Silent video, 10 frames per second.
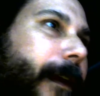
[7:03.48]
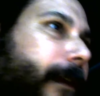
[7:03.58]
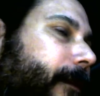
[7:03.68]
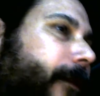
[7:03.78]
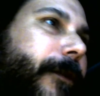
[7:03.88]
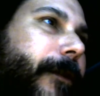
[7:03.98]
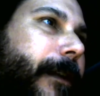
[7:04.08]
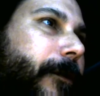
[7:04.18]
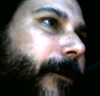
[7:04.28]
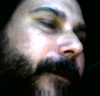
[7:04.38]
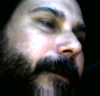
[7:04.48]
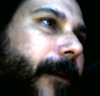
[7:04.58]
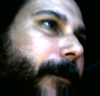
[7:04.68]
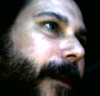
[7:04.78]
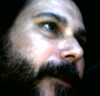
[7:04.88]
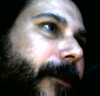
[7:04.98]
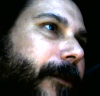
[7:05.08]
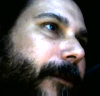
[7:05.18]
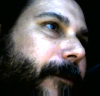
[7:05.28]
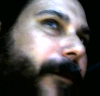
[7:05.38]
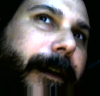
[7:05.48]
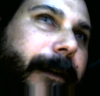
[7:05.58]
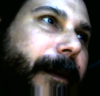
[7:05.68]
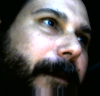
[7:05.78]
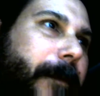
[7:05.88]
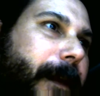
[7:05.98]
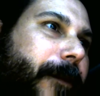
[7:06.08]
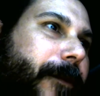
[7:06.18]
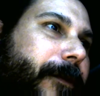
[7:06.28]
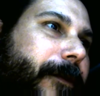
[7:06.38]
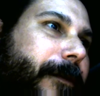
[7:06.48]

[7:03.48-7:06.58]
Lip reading: There's no need to insult me here, dude. We're talking about makers.